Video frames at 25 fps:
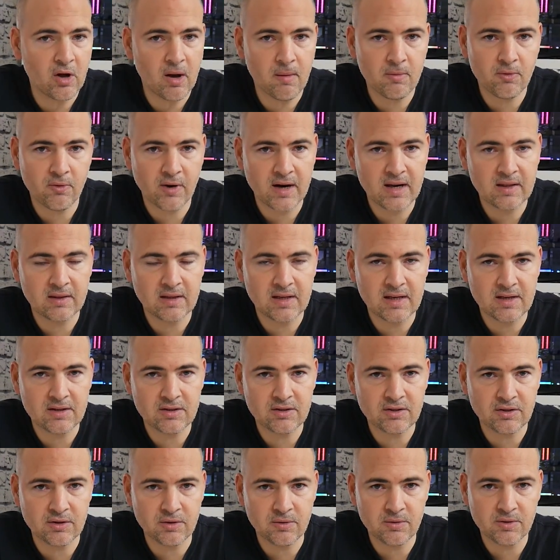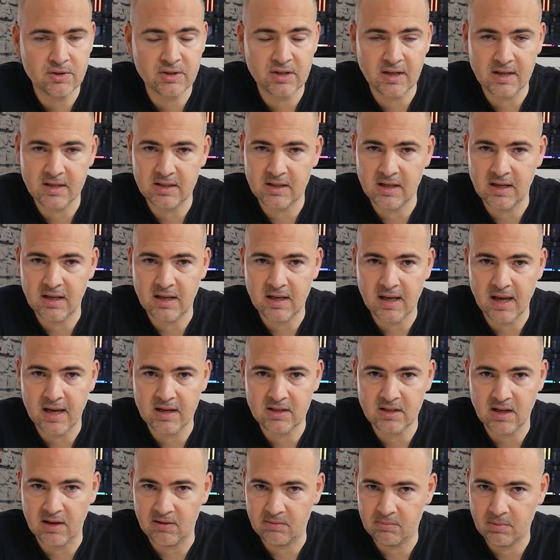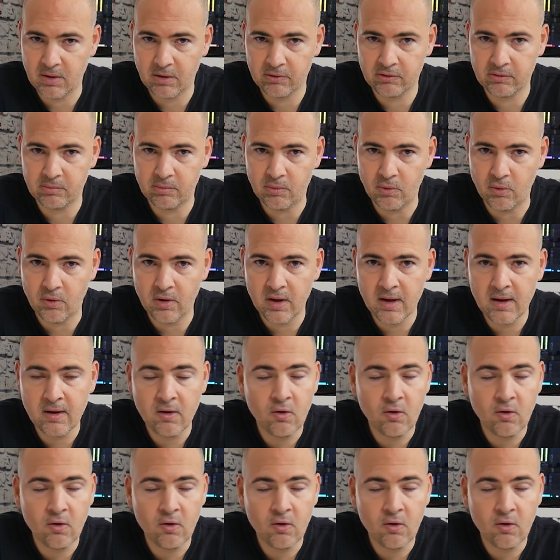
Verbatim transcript: to upgrade these to 16 gigs if possible.